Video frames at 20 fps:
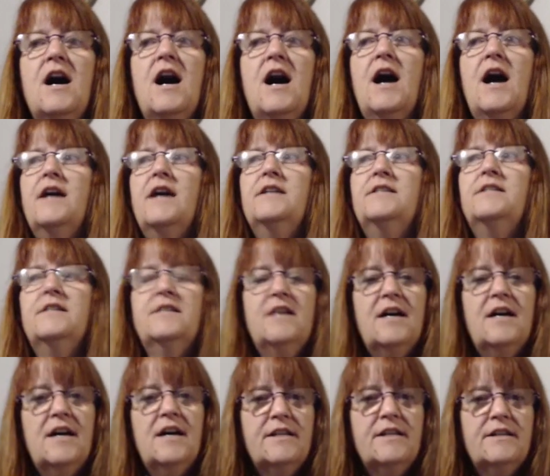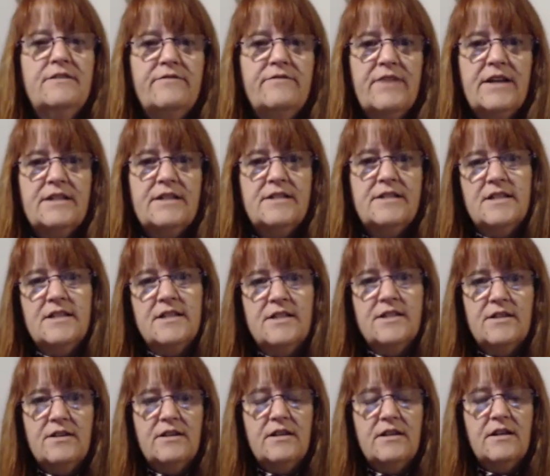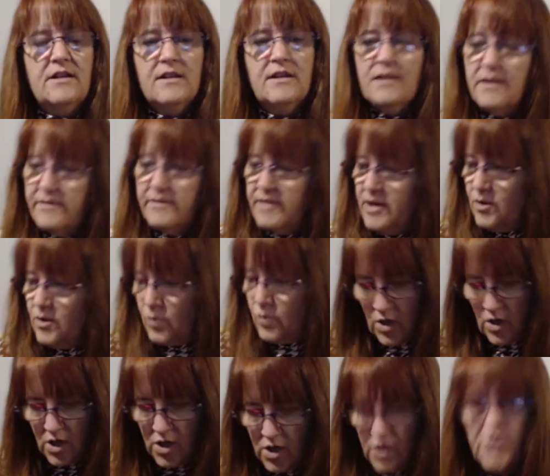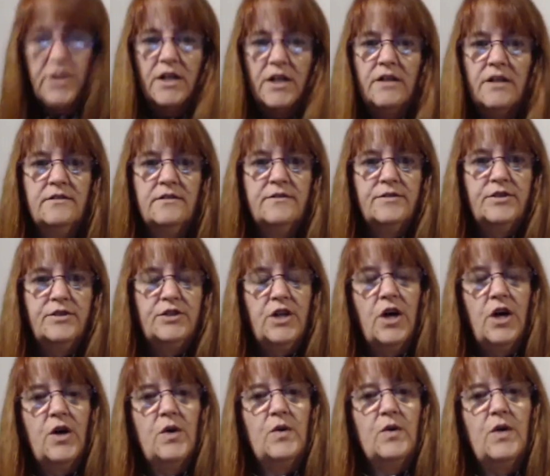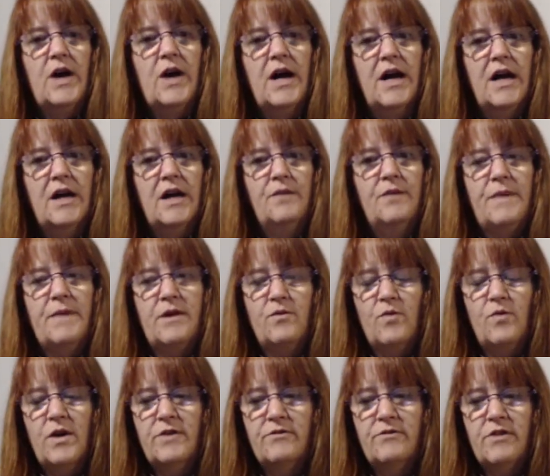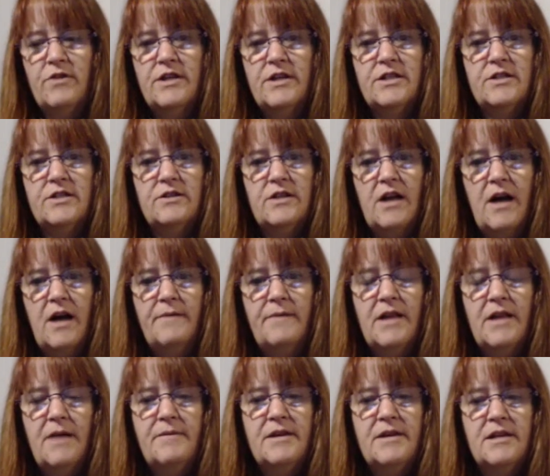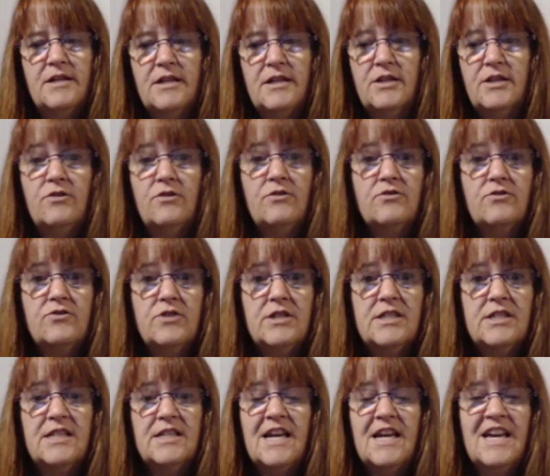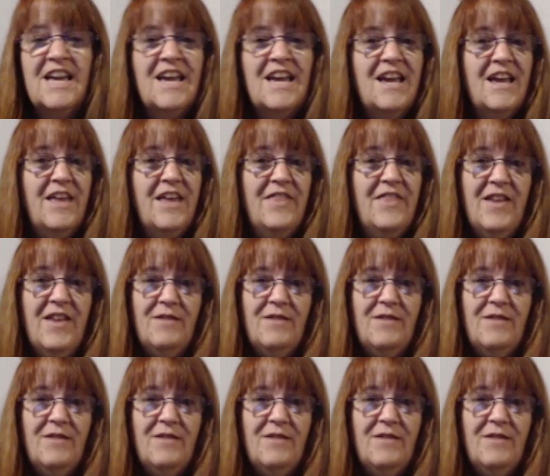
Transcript: I did not invest in the living world. So I made one run to Hobby Lobby and get the groceries, and